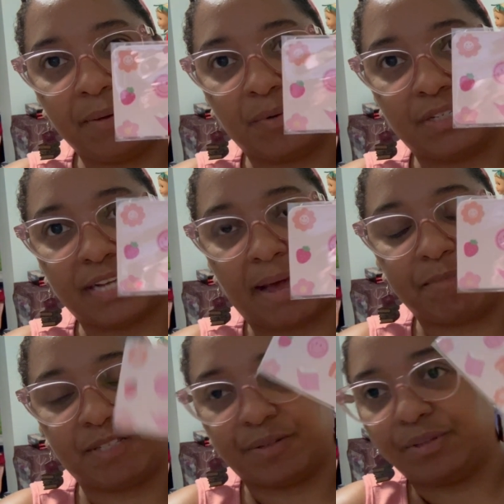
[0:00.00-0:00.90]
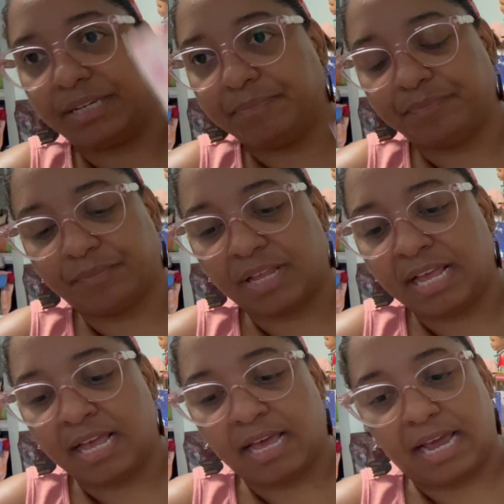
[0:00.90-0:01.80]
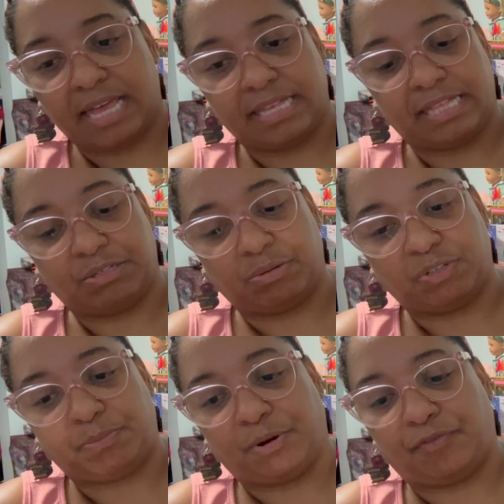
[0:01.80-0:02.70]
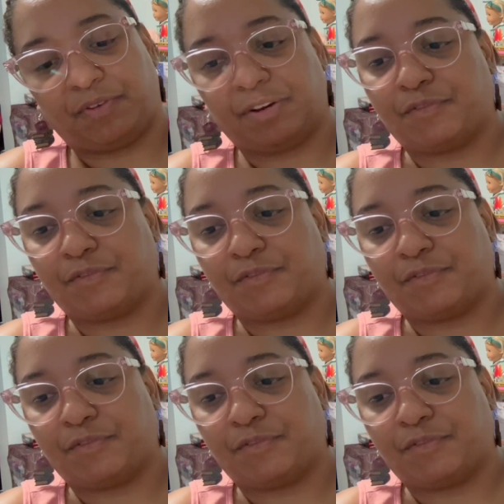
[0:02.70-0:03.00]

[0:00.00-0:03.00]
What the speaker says: which absolutely. And then this one was perfect